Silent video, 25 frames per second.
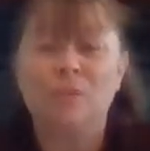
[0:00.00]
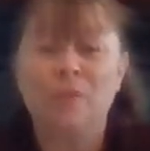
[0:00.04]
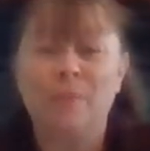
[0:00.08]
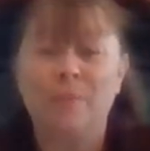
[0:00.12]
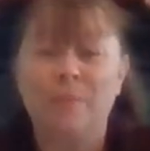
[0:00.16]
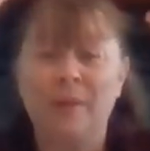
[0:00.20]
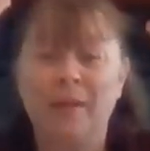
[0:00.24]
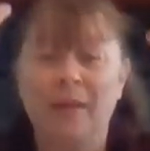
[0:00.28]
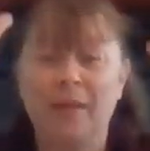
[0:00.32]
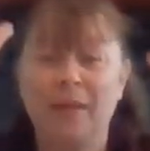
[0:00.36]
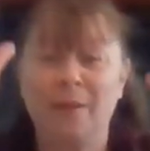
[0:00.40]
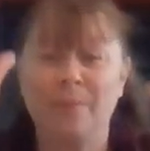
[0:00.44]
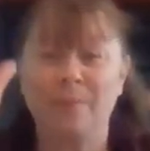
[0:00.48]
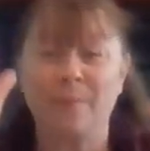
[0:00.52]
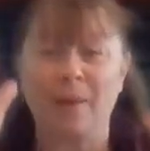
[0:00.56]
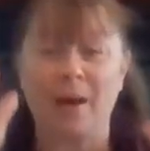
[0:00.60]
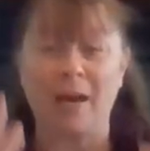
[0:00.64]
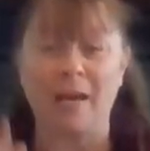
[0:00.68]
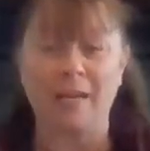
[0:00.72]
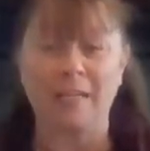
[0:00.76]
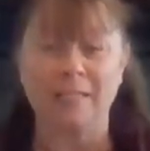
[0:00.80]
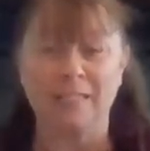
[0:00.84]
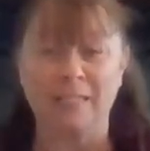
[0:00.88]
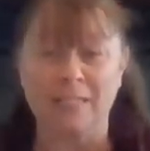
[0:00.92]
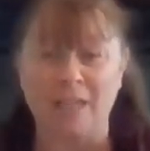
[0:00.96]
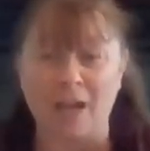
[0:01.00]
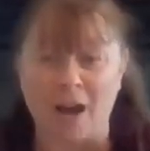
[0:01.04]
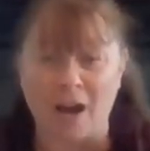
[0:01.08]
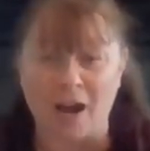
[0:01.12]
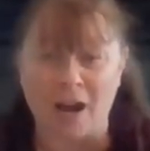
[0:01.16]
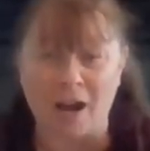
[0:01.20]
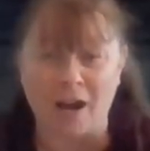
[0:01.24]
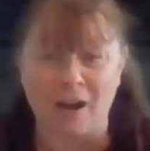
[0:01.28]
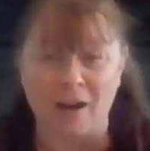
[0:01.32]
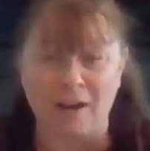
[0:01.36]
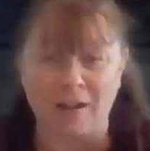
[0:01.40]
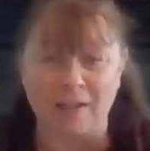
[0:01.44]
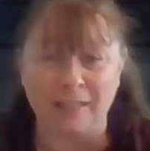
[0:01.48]
you be my
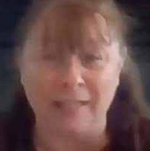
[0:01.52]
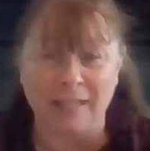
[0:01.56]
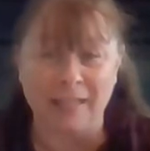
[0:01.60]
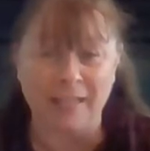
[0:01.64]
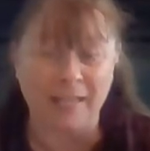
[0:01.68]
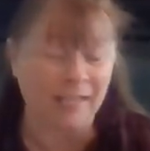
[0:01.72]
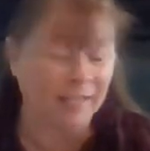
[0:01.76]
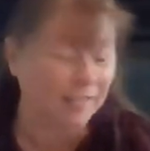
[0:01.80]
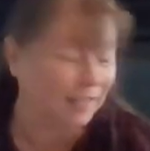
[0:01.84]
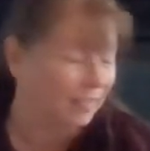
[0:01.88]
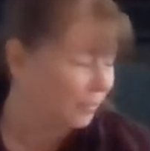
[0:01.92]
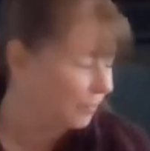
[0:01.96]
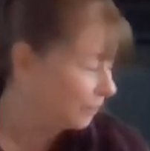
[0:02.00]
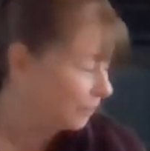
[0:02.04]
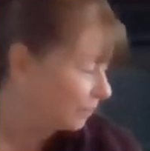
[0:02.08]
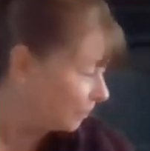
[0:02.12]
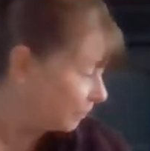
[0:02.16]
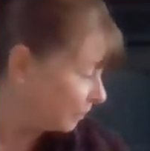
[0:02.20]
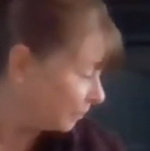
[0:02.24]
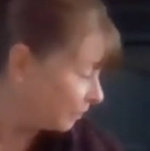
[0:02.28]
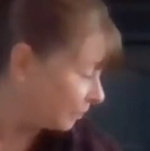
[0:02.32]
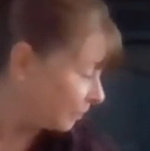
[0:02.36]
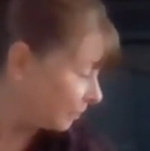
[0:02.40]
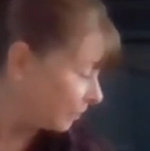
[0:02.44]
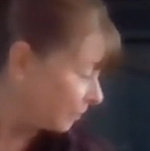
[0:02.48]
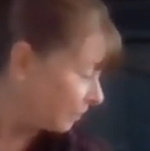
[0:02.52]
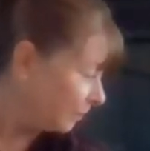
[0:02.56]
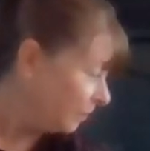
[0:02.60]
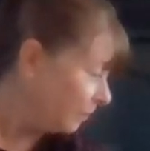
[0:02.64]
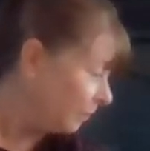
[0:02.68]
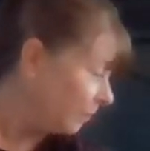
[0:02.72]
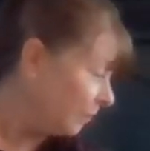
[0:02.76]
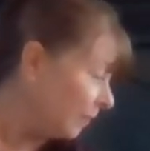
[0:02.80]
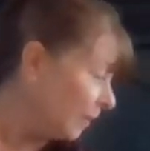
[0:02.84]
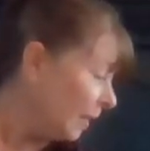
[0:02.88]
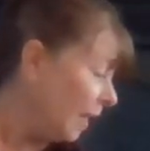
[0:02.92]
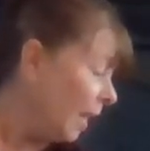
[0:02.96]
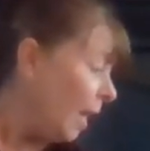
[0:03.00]
darling?
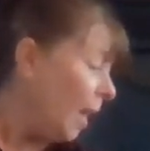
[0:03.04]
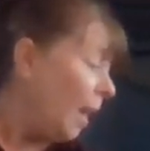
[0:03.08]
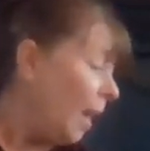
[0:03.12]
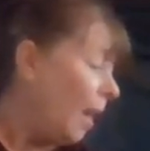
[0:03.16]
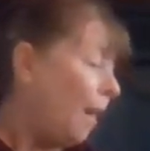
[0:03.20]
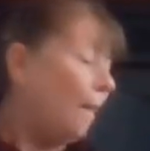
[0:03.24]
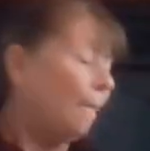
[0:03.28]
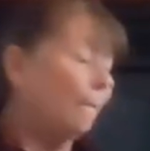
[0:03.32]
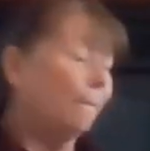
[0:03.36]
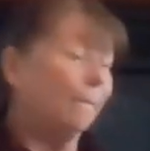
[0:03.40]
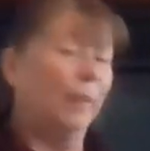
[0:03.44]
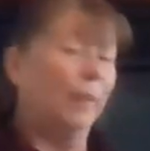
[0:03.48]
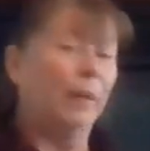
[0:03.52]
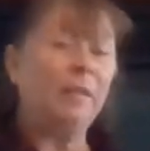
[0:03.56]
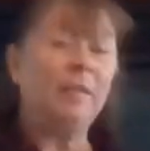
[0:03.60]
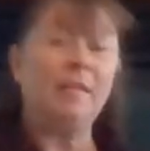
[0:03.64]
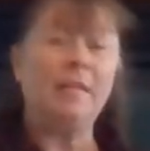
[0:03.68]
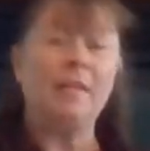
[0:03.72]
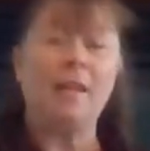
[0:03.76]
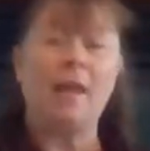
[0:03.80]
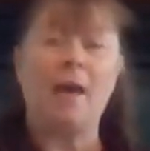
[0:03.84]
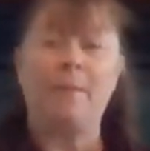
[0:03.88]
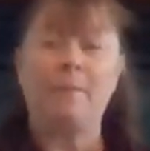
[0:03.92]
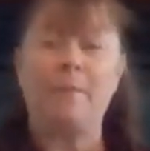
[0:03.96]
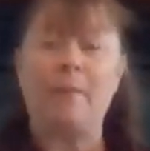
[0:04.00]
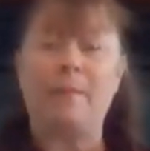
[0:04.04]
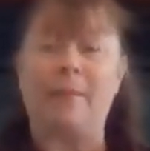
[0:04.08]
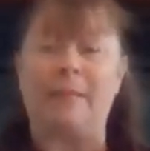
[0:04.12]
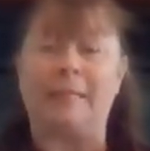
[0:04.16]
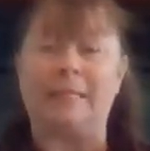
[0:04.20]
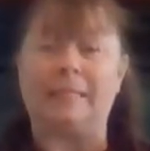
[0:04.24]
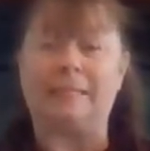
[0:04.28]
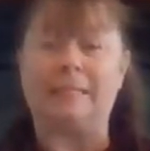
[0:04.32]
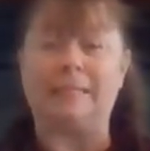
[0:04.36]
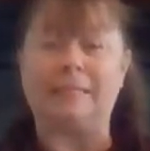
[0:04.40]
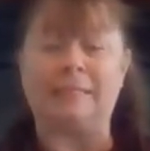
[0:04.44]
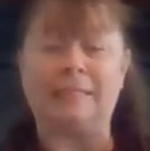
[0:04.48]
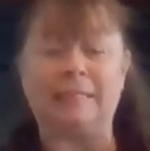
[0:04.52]
Putting on my
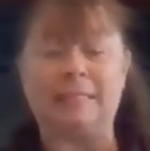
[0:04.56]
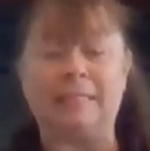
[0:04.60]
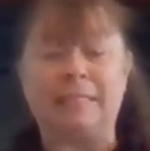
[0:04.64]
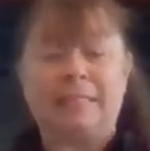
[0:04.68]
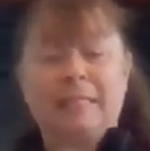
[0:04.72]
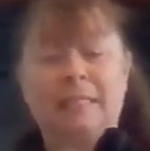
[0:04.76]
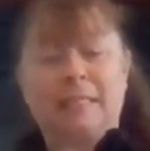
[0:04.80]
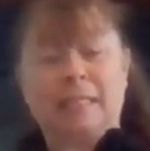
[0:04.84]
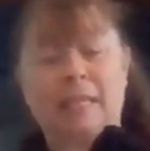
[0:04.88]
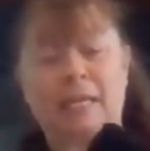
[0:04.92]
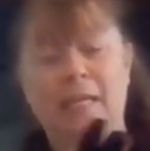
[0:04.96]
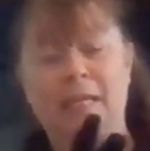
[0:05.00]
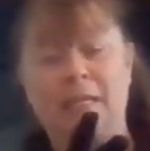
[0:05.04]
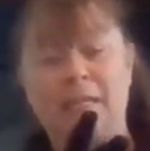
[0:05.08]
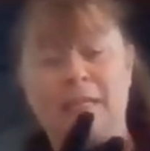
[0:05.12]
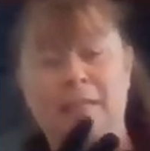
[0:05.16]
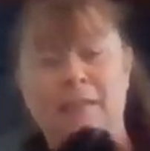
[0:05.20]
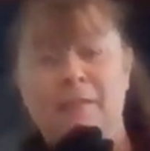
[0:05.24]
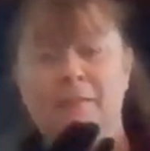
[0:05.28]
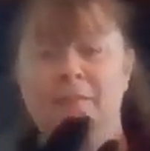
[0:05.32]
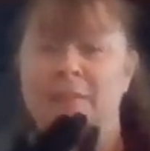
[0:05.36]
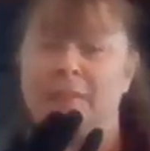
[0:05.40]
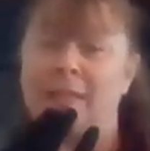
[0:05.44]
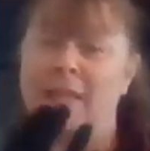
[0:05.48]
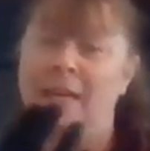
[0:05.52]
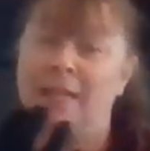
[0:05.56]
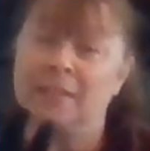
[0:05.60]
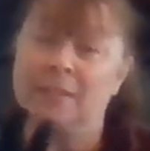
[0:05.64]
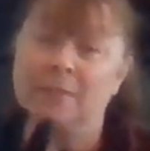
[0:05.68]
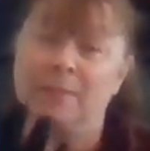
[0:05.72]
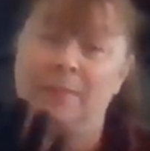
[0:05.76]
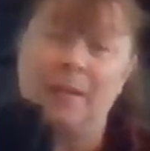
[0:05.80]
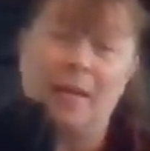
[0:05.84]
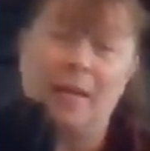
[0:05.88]
mittens and gloves, that's what